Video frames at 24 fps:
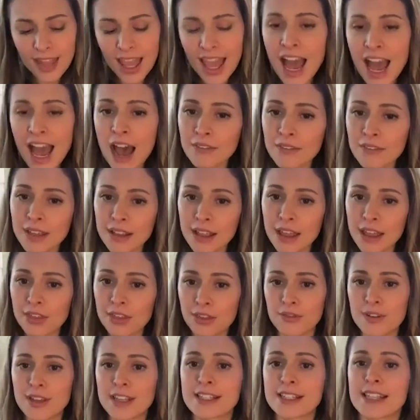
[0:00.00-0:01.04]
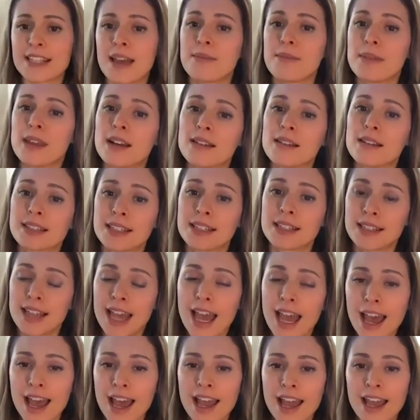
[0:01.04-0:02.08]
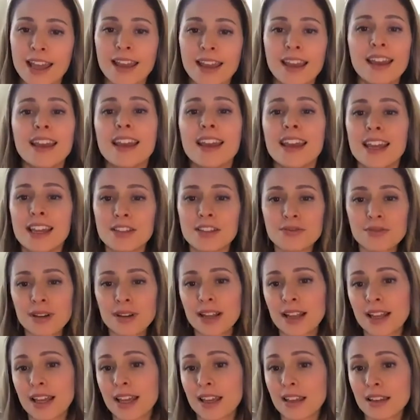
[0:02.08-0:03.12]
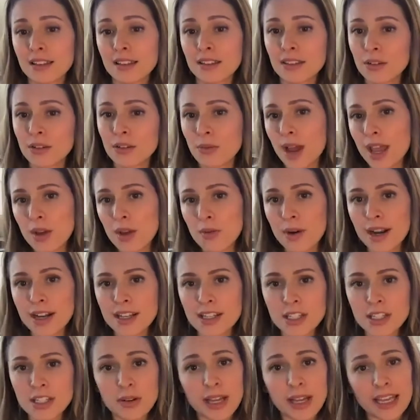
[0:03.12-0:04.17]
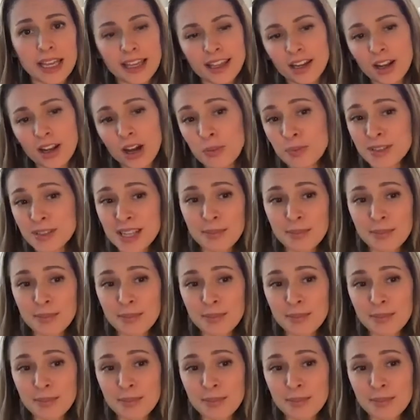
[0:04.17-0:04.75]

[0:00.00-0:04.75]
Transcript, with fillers: having like 3 set meals a day is really the way you want to do it.